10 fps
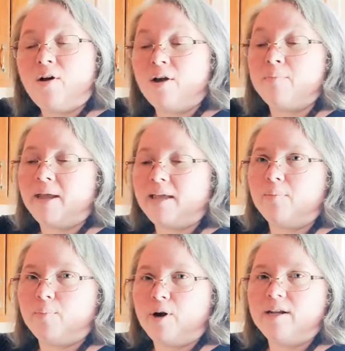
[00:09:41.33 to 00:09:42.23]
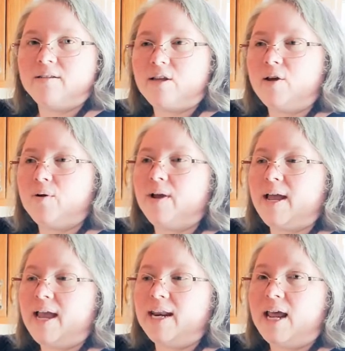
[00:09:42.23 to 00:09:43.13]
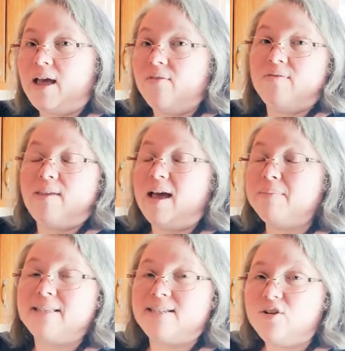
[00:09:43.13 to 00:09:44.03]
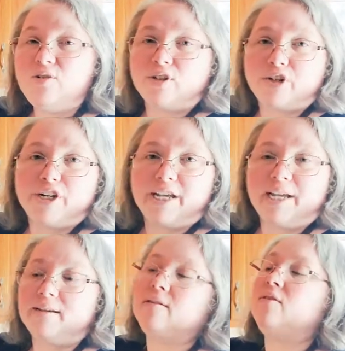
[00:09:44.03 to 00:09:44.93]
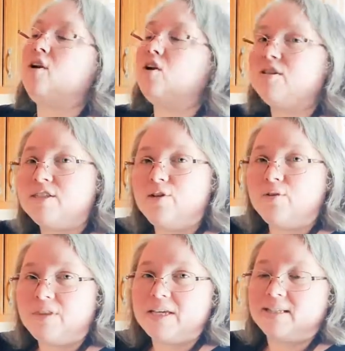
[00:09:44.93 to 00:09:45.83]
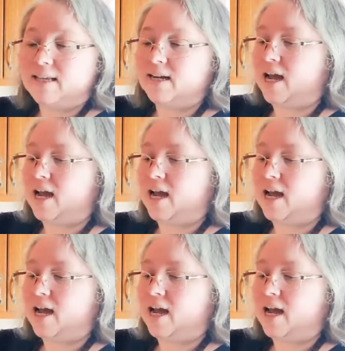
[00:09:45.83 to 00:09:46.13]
making bread. So, and I'm still learning. There are still things that I